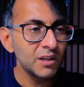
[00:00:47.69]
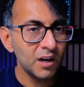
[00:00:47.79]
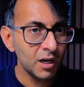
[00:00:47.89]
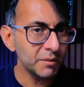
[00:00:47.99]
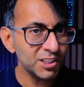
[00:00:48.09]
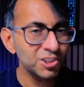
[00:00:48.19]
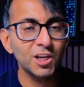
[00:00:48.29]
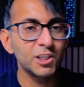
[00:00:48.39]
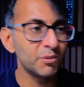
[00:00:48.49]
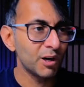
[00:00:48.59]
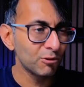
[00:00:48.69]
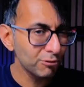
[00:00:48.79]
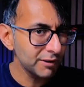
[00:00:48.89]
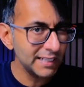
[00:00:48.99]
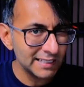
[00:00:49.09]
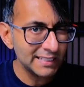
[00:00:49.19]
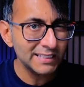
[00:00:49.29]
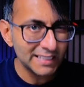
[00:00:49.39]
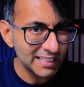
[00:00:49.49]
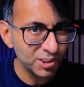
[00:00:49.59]
I'm going to show you a really
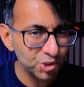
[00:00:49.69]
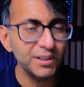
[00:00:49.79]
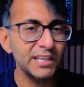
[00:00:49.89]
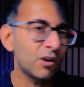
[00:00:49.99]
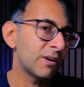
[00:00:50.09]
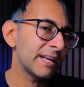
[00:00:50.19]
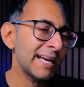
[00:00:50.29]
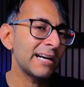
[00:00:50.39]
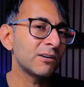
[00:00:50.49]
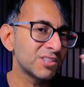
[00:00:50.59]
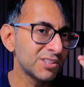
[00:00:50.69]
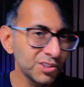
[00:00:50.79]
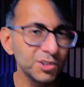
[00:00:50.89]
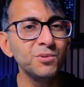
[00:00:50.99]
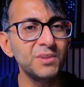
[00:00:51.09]
neat trick on how to do